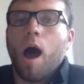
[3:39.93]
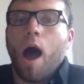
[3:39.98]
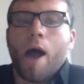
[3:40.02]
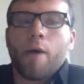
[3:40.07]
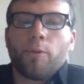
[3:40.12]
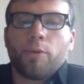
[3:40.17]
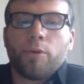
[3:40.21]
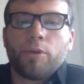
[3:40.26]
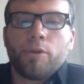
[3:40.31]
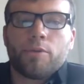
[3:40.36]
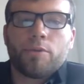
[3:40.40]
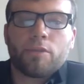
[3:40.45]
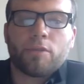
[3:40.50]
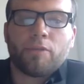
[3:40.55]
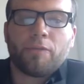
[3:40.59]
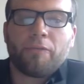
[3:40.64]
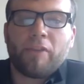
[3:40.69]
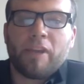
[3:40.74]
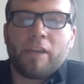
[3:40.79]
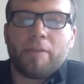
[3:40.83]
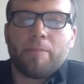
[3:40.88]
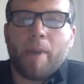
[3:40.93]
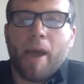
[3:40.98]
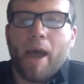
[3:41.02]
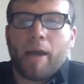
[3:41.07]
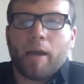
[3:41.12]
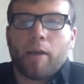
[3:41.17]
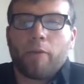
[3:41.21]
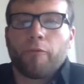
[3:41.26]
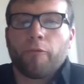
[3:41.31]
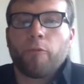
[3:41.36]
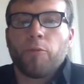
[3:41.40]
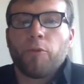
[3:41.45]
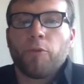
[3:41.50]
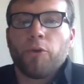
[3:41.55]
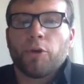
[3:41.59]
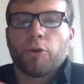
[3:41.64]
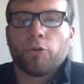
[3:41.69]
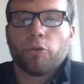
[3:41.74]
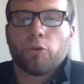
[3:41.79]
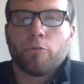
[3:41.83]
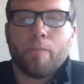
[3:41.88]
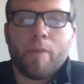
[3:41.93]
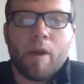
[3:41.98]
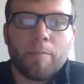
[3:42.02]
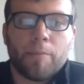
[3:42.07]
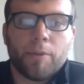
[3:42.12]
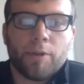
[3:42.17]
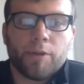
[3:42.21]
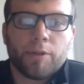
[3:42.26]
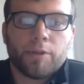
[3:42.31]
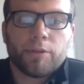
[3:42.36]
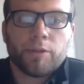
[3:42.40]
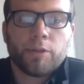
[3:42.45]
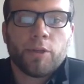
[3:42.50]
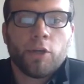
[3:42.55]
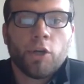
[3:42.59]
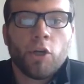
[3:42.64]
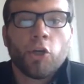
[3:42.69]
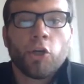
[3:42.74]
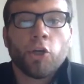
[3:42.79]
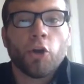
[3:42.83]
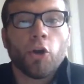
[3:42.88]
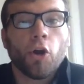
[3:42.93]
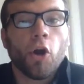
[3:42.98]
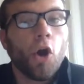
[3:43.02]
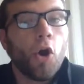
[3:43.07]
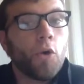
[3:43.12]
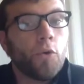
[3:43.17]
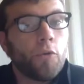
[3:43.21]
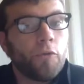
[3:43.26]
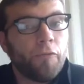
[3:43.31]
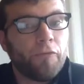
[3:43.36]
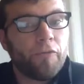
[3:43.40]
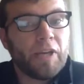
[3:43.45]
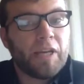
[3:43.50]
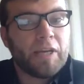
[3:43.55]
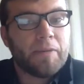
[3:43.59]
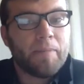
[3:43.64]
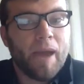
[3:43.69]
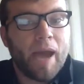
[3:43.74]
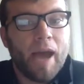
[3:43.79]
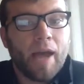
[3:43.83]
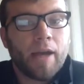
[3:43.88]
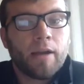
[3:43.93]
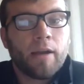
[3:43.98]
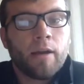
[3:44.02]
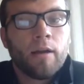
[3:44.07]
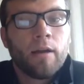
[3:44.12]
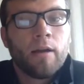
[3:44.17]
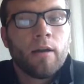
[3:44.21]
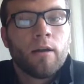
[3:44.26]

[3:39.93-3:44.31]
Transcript: I will use the feedback from your group members, your own feedback